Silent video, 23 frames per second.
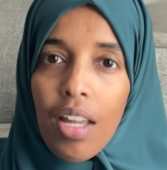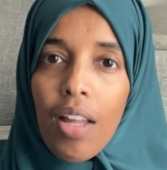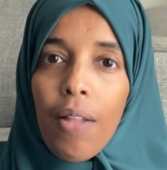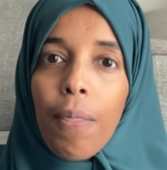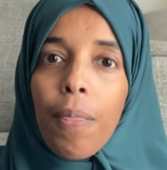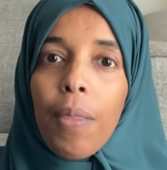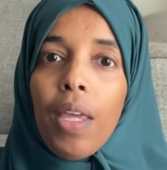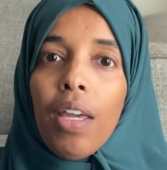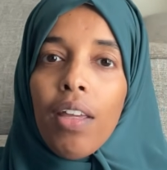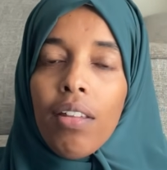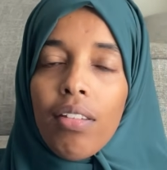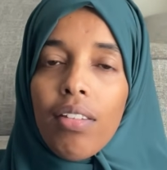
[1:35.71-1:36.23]

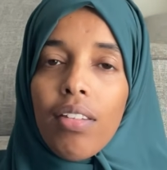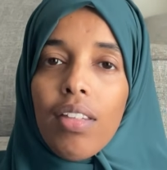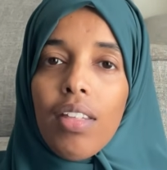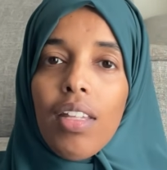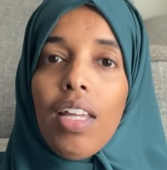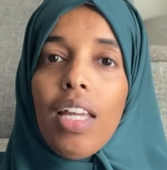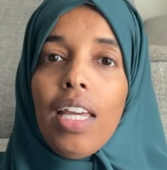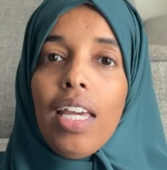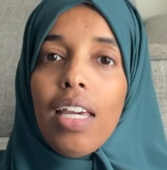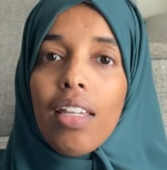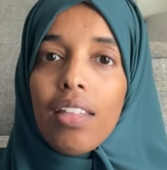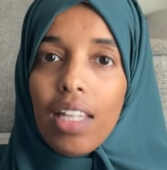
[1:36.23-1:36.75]
This
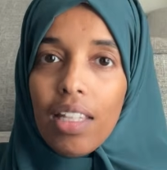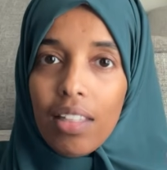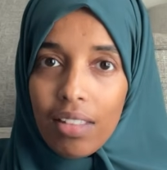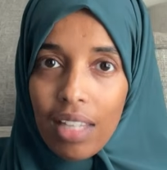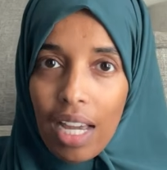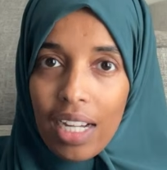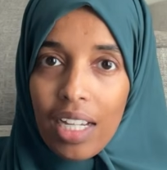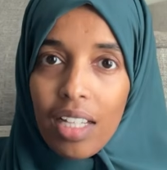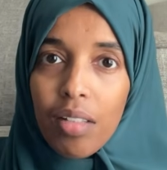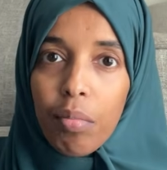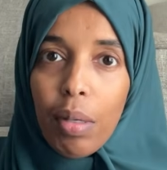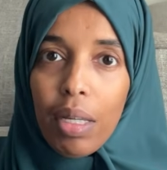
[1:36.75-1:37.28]
is the
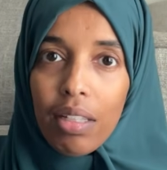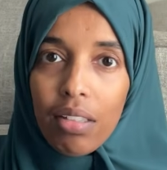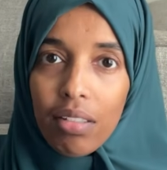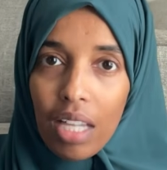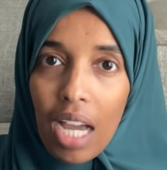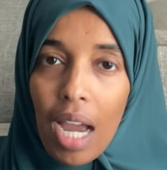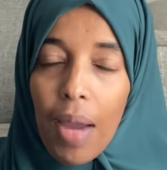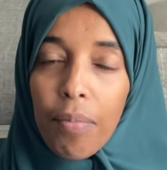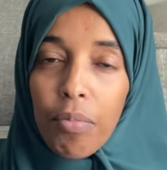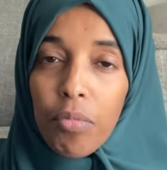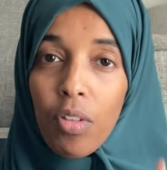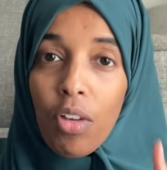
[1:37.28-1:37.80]
second best
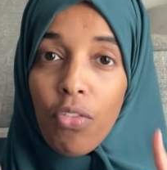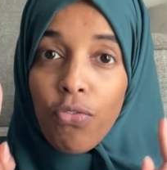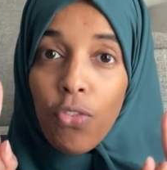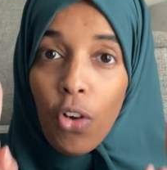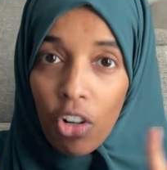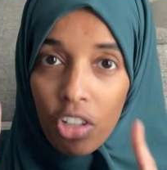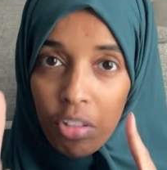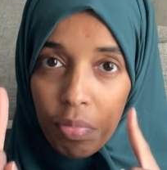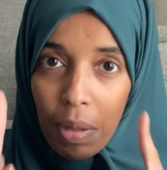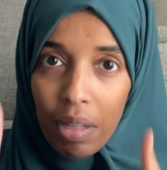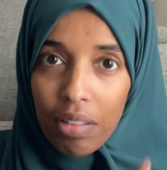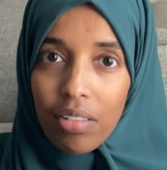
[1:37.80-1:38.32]
time. The
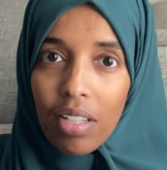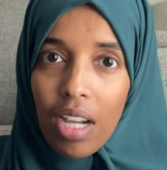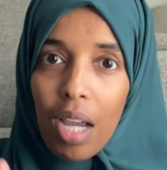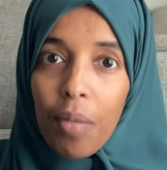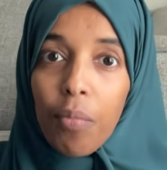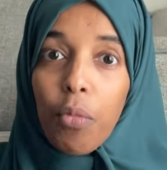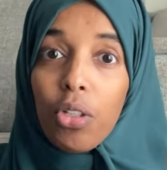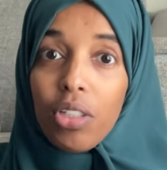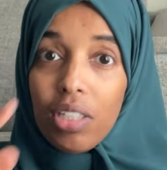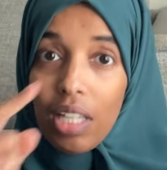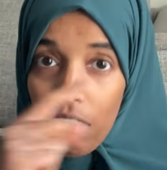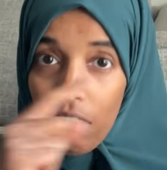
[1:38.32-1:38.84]
first best time
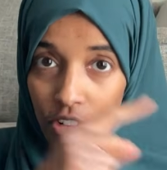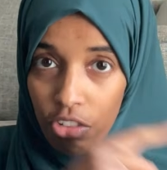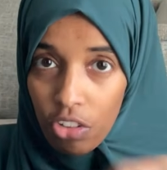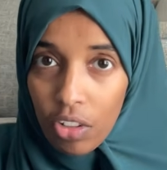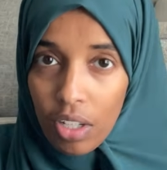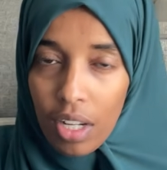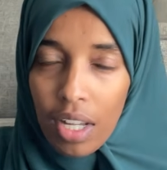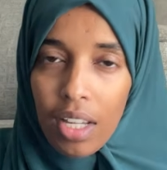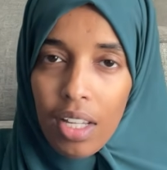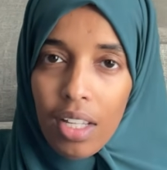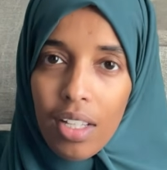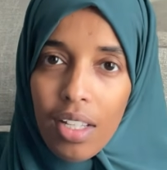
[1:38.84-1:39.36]
was
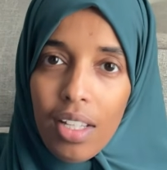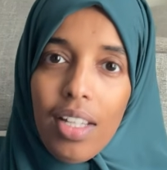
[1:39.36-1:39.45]
yesterday.